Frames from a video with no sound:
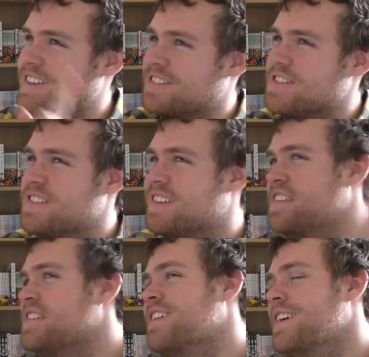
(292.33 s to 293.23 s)
If you get them
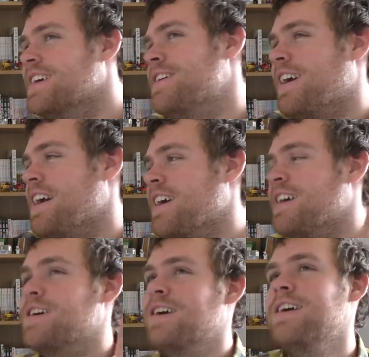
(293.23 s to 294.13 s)
right, you have to
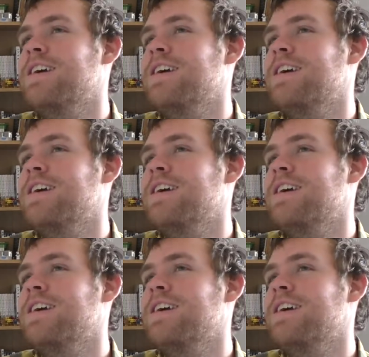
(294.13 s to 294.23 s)
start again.